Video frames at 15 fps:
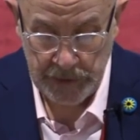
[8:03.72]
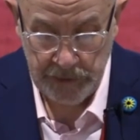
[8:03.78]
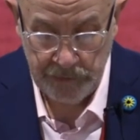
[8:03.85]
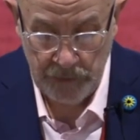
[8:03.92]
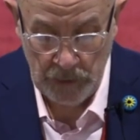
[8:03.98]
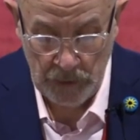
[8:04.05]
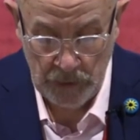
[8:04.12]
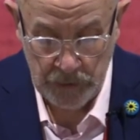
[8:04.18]
on the
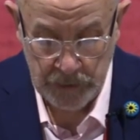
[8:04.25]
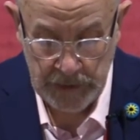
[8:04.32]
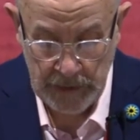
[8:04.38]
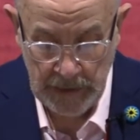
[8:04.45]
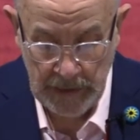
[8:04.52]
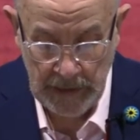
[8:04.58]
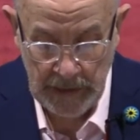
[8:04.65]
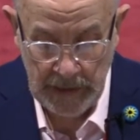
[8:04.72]
road.
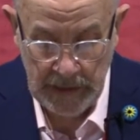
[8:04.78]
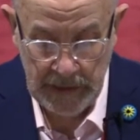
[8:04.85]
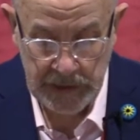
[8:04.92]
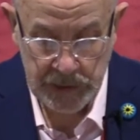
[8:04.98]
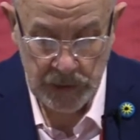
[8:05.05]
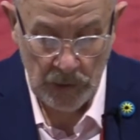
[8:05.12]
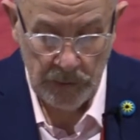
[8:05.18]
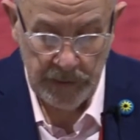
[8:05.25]

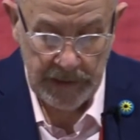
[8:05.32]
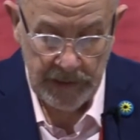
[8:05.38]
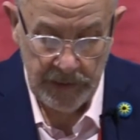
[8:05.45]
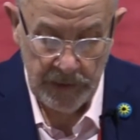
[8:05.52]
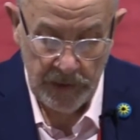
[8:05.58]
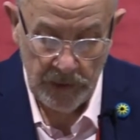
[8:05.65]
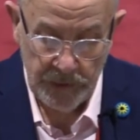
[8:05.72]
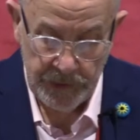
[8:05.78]
It's only in
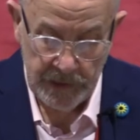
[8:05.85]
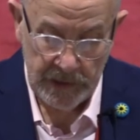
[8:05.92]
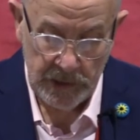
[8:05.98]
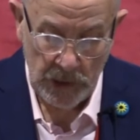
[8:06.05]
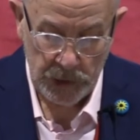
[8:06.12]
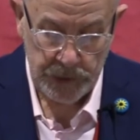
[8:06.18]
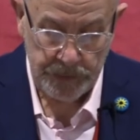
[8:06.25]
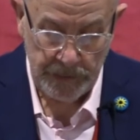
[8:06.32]
the other
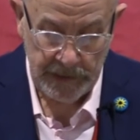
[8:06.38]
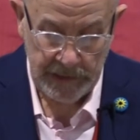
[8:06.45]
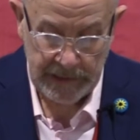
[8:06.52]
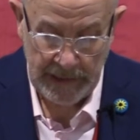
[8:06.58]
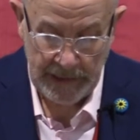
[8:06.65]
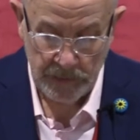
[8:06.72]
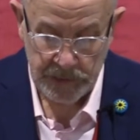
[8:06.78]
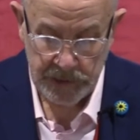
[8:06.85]
gospel
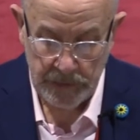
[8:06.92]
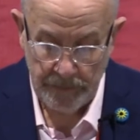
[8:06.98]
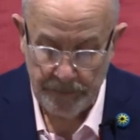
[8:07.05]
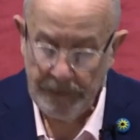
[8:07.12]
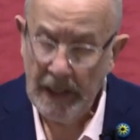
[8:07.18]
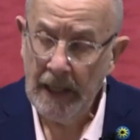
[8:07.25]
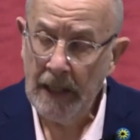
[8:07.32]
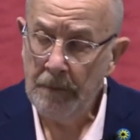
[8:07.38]
accounts that
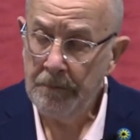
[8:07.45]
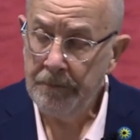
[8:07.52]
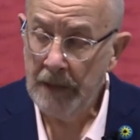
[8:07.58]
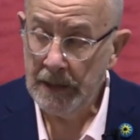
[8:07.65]
palm